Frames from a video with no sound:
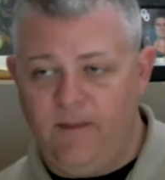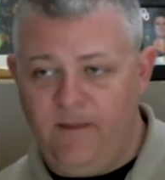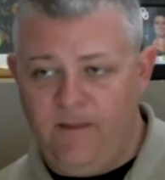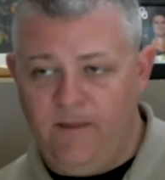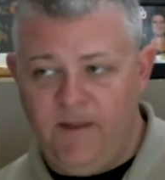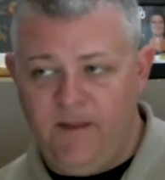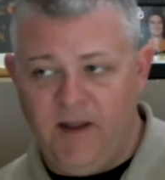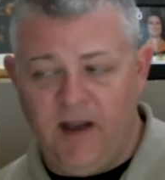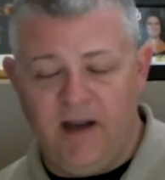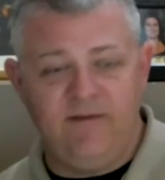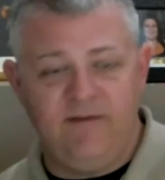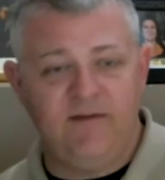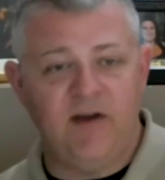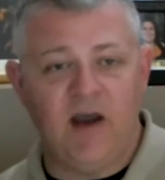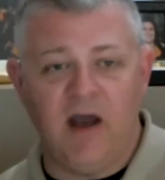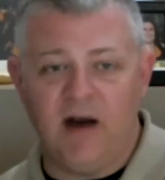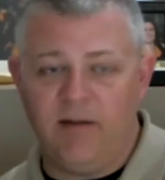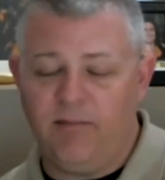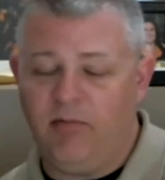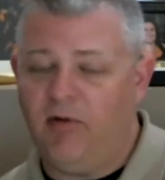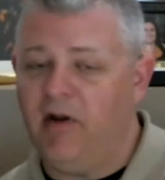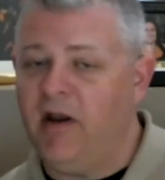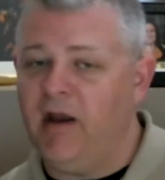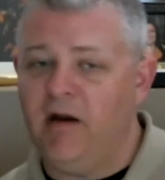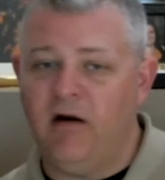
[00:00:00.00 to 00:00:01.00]
They've got a
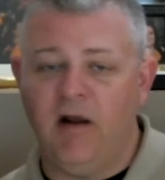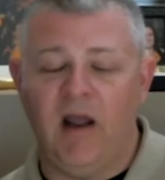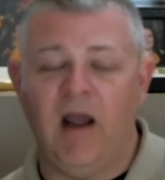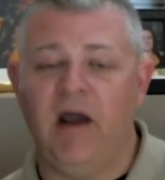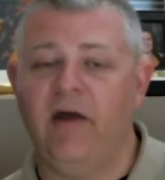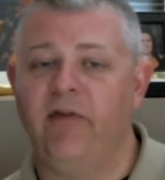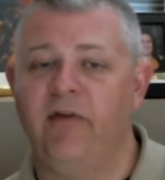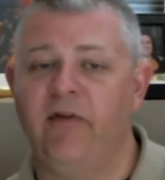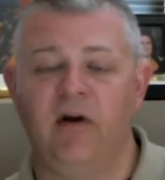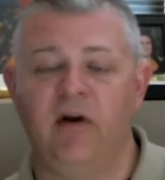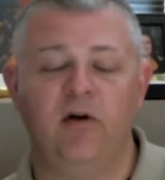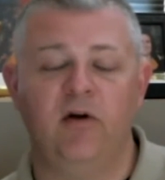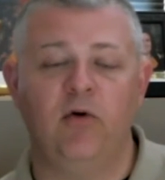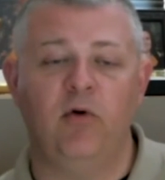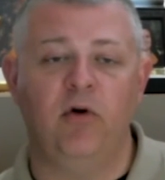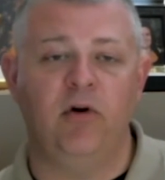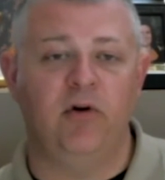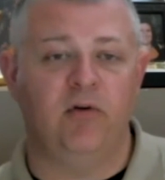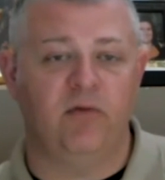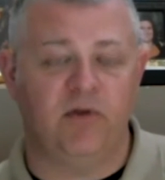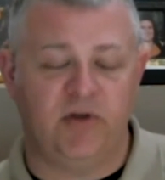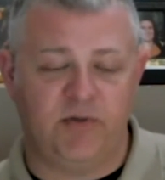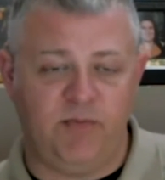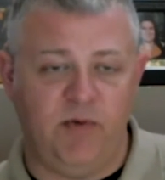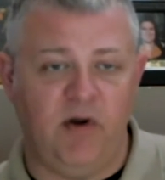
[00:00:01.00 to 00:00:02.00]
plan on how they're going
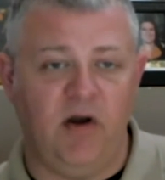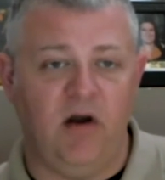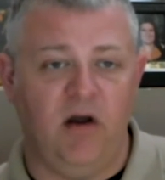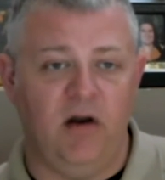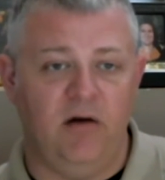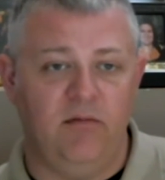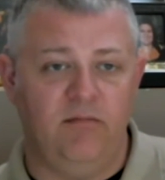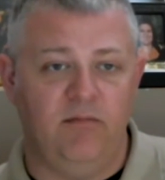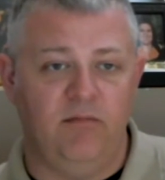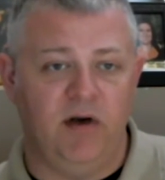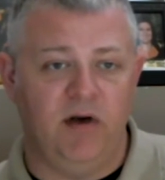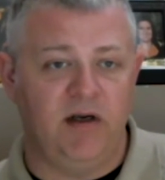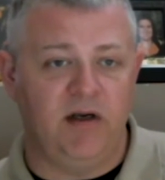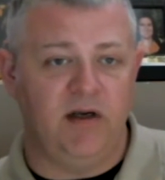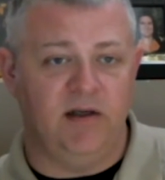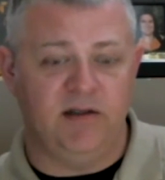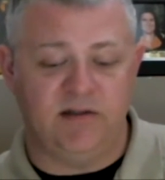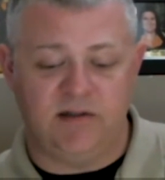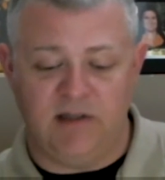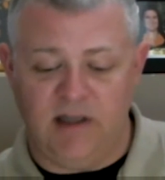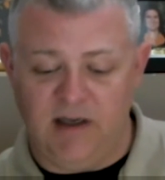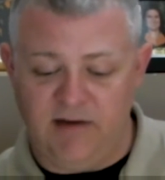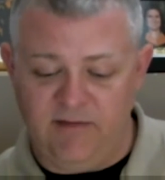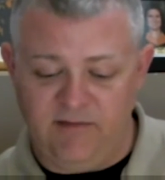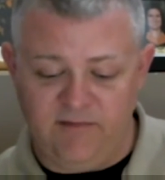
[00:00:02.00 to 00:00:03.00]
to respond, because
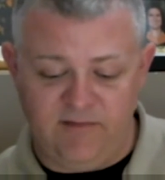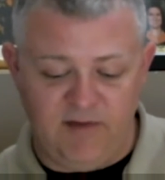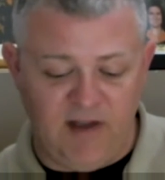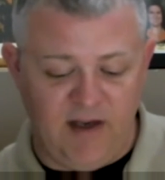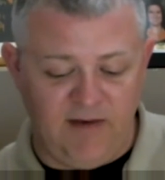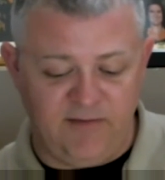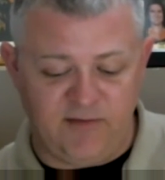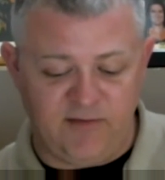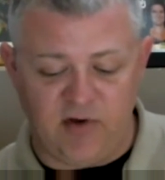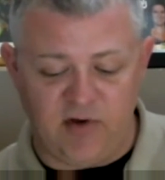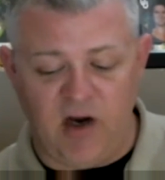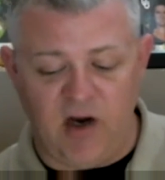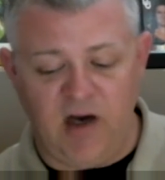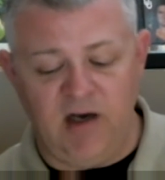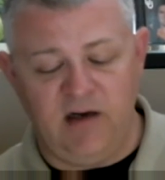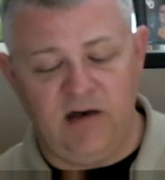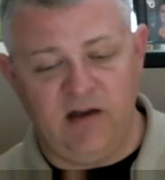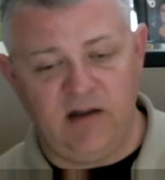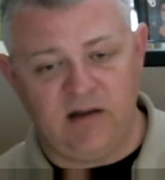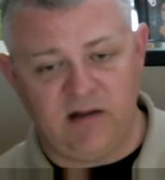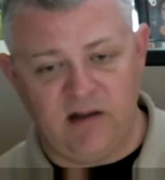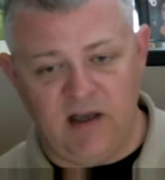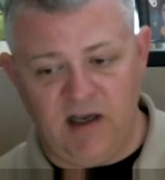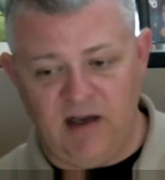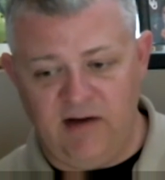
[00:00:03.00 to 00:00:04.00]
they've trained
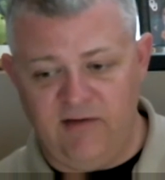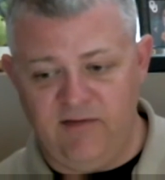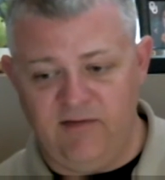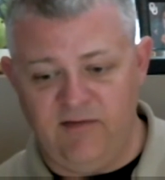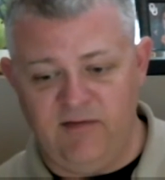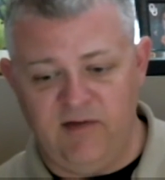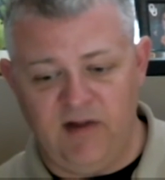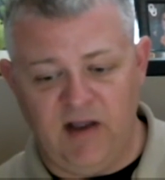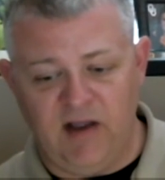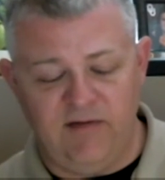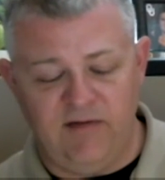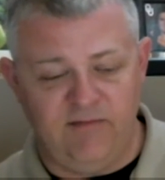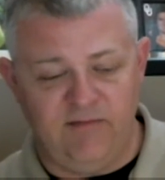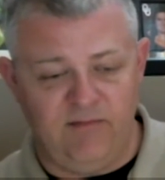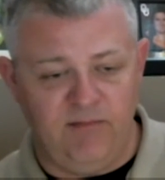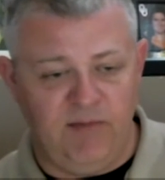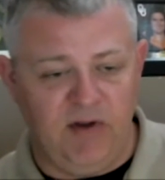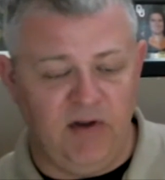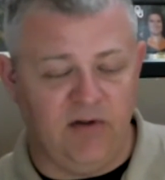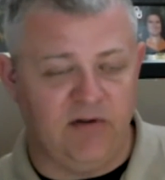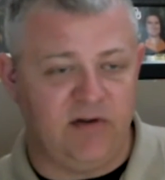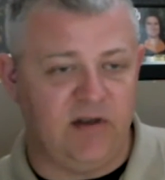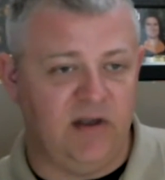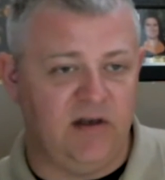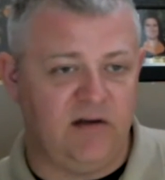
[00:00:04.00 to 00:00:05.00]
it, they've
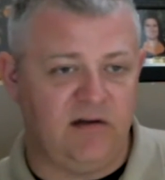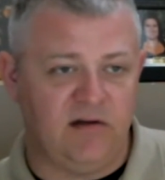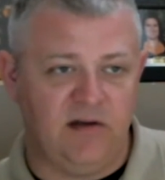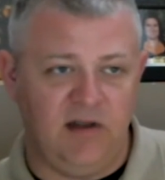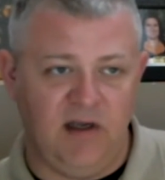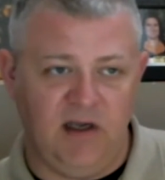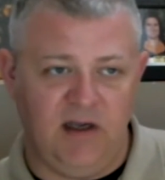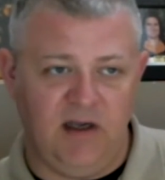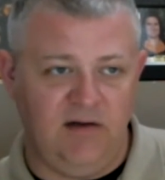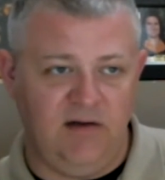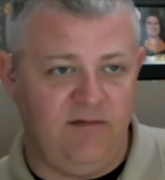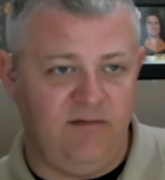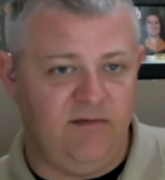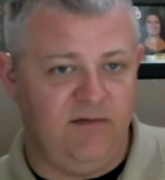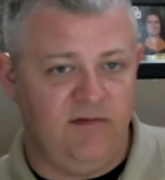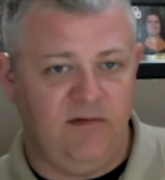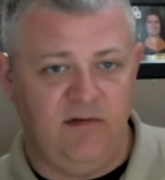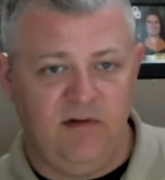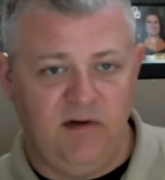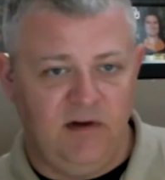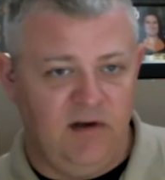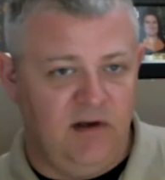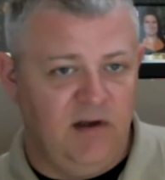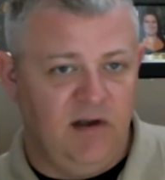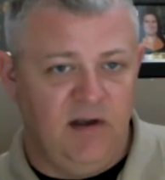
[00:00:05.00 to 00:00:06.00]
built it,
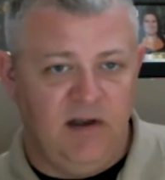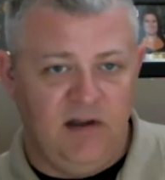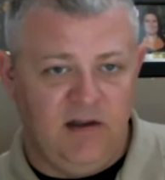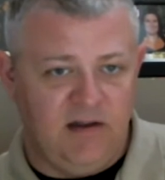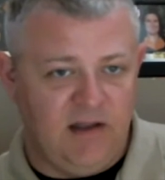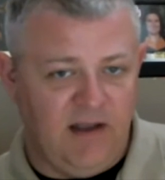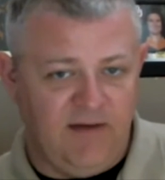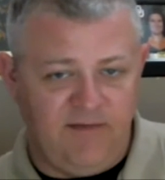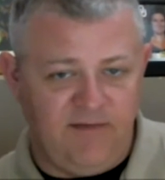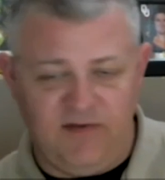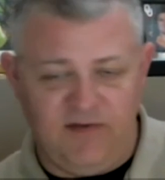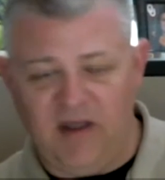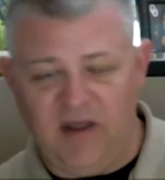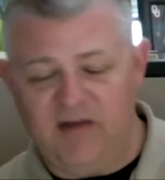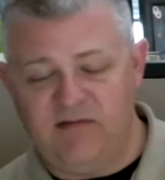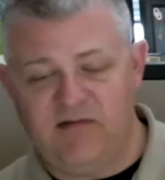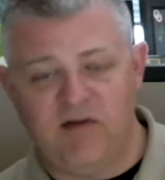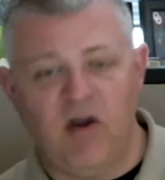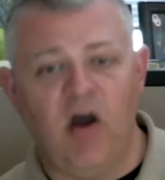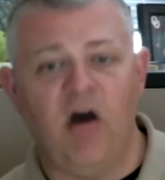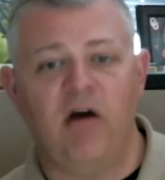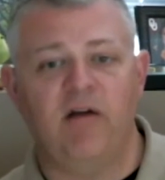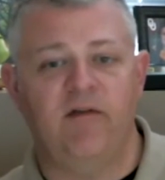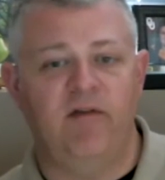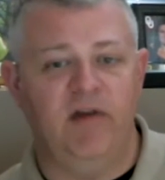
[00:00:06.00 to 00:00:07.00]
they've
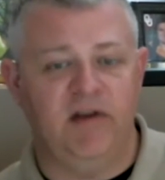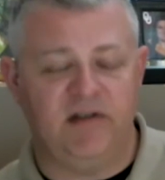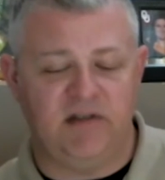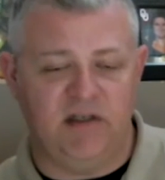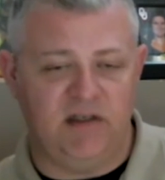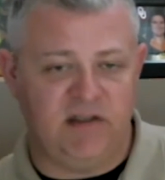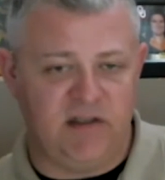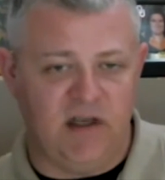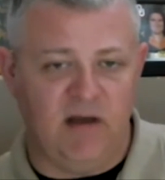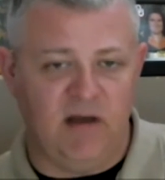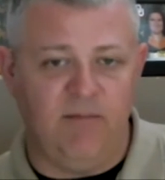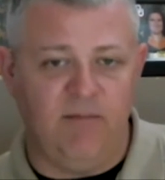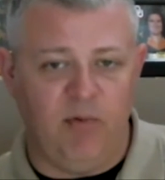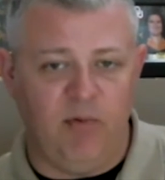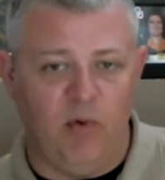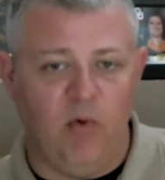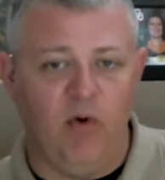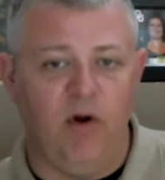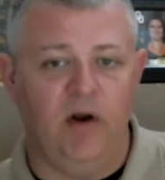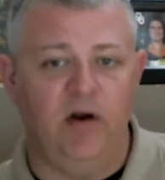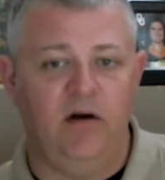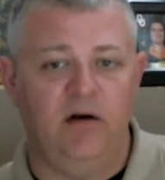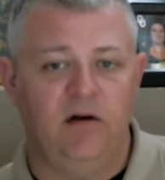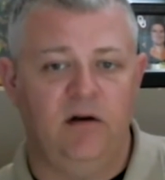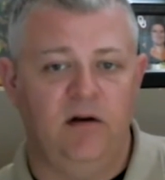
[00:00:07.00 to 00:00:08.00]
thought of this at some
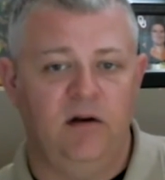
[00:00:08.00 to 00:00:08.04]
point.